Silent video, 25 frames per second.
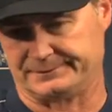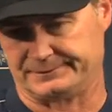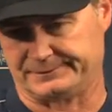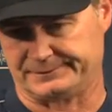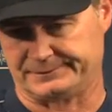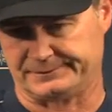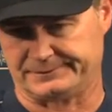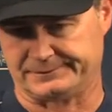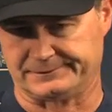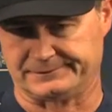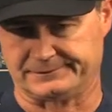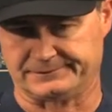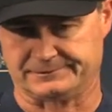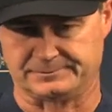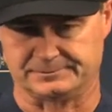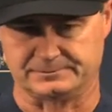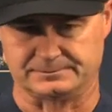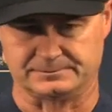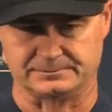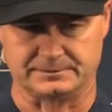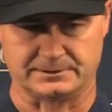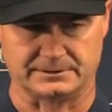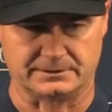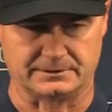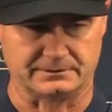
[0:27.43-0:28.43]
um,
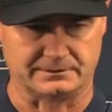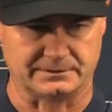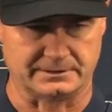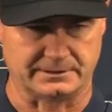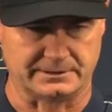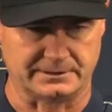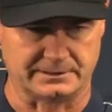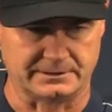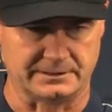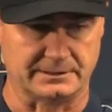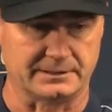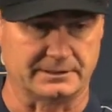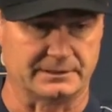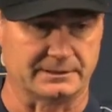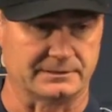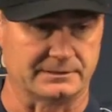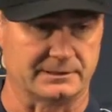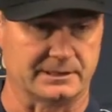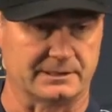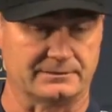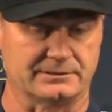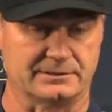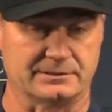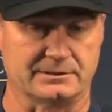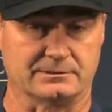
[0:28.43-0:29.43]
you know, and then Diaz
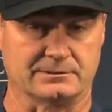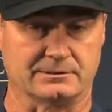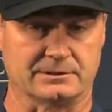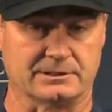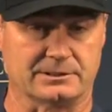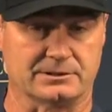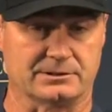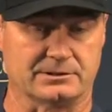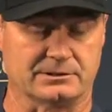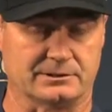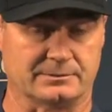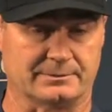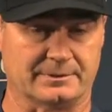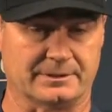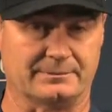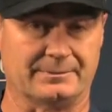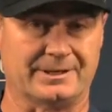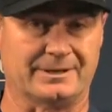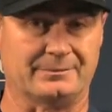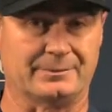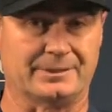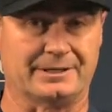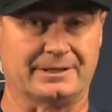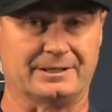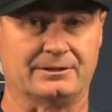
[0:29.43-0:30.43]
obviously was not sharp. Had
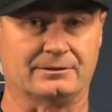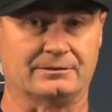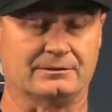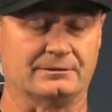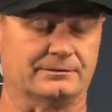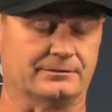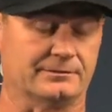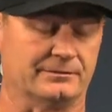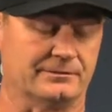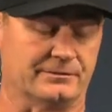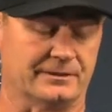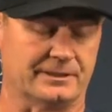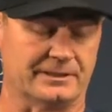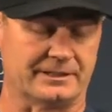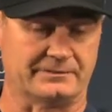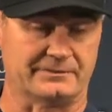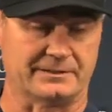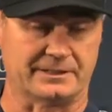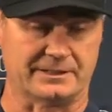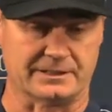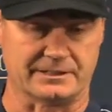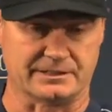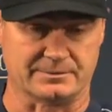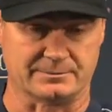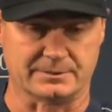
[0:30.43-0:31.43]
not been out there for five
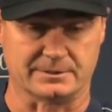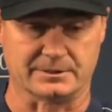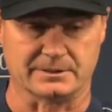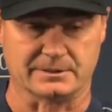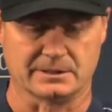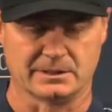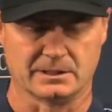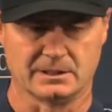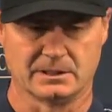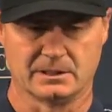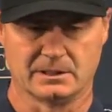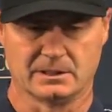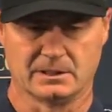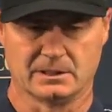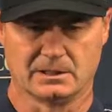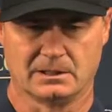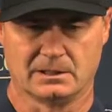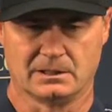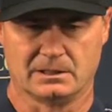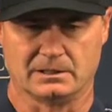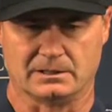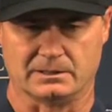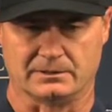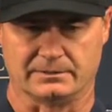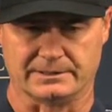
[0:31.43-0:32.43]
days, but
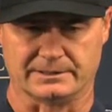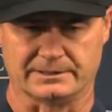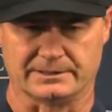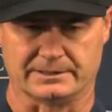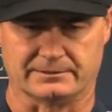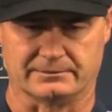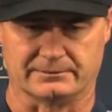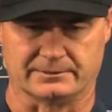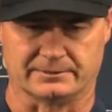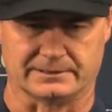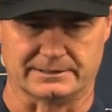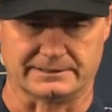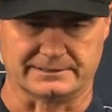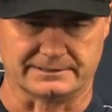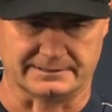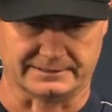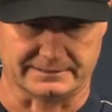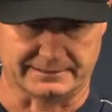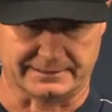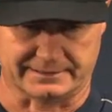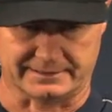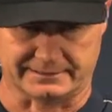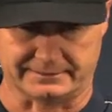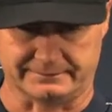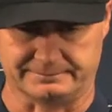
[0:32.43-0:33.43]
you know he's got to realize you
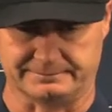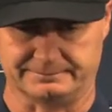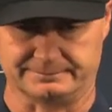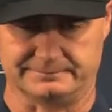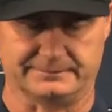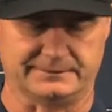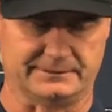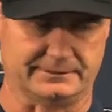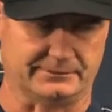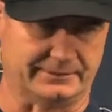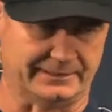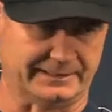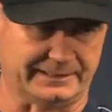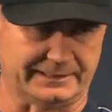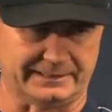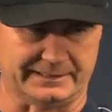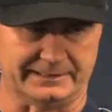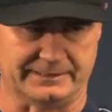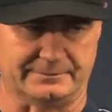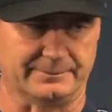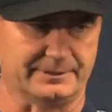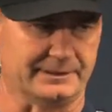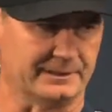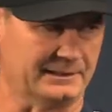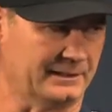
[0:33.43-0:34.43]
got to you know I got to
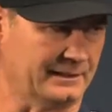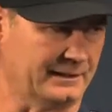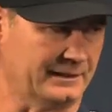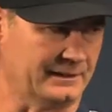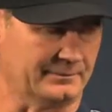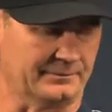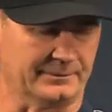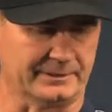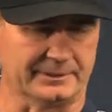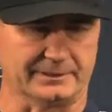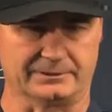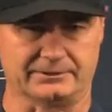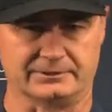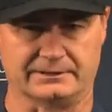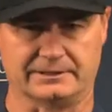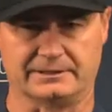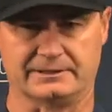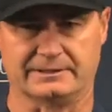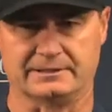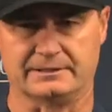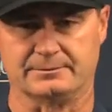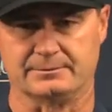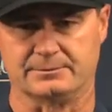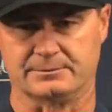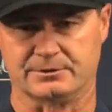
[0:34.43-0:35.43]
get him in the game. We got to try to
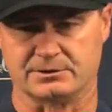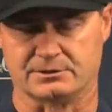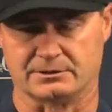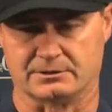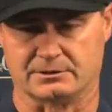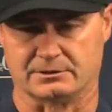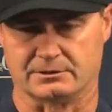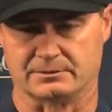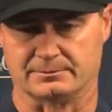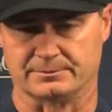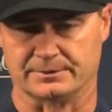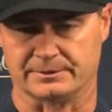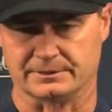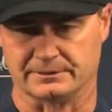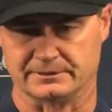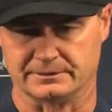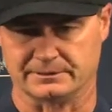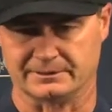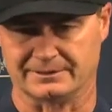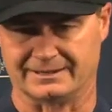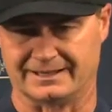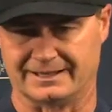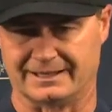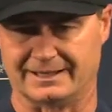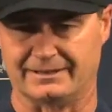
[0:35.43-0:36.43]
keep him sharp, and
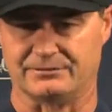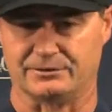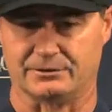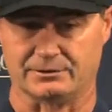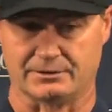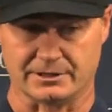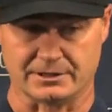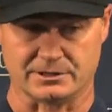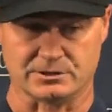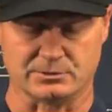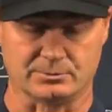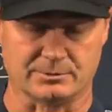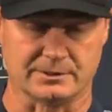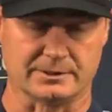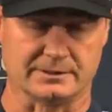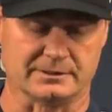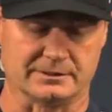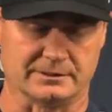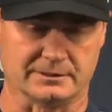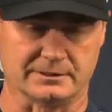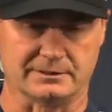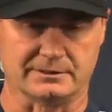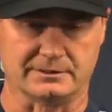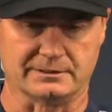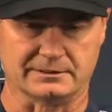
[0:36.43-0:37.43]
you got to have your edge with
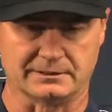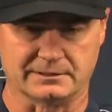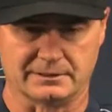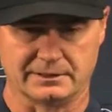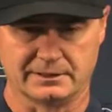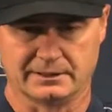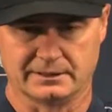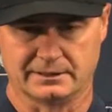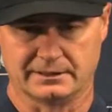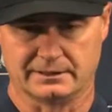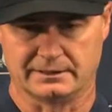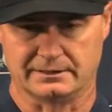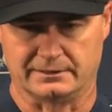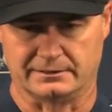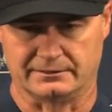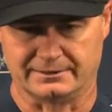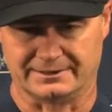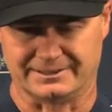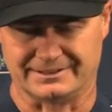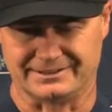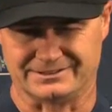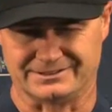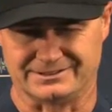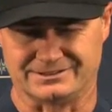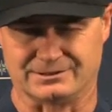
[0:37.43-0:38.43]
you, and you know you
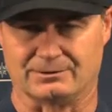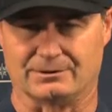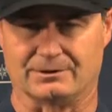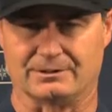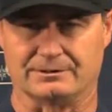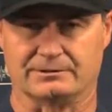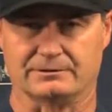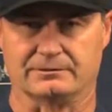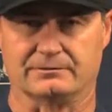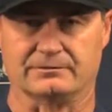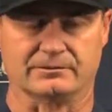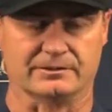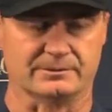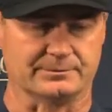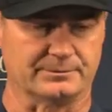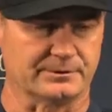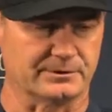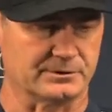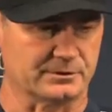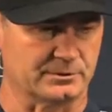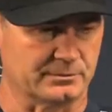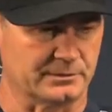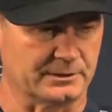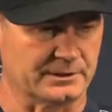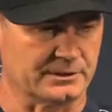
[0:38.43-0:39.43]
can't just go out there and flip the
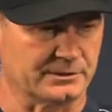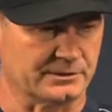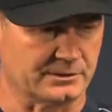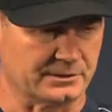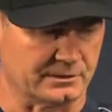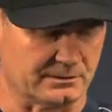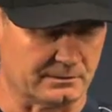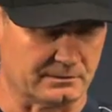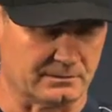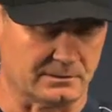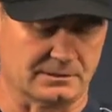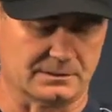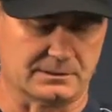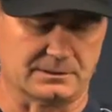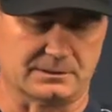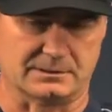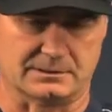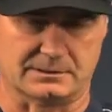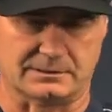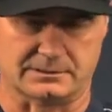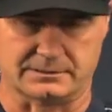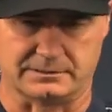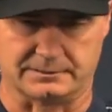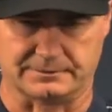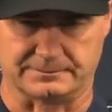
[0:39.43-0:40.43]
switch. So
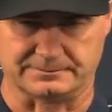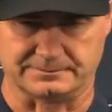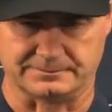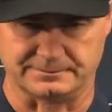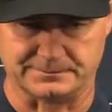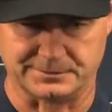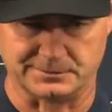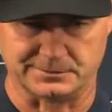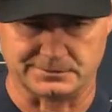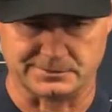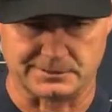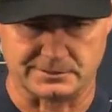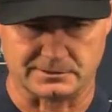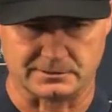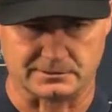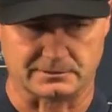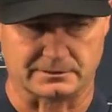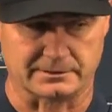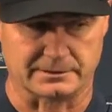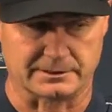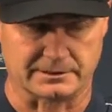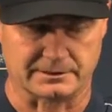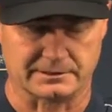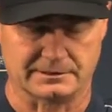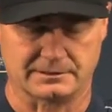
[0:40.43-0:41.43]
um, you know he's
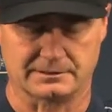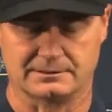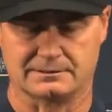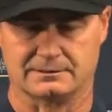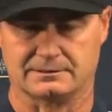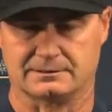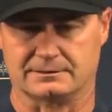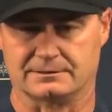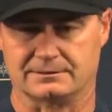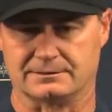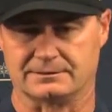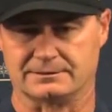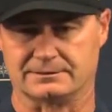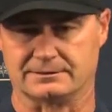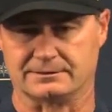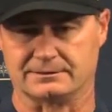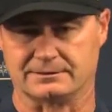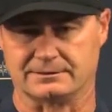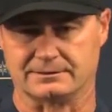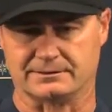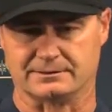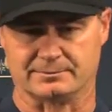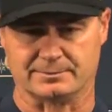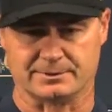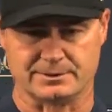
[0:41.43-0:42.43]
learning, uh, still a
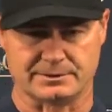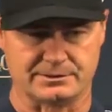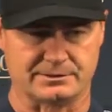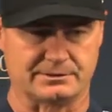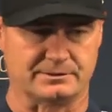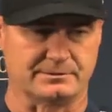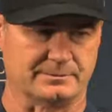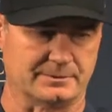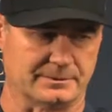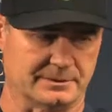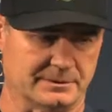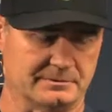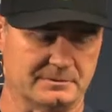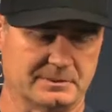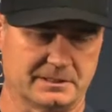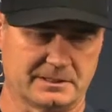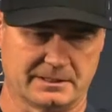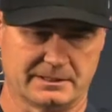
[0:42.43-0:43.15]
young pitcher, but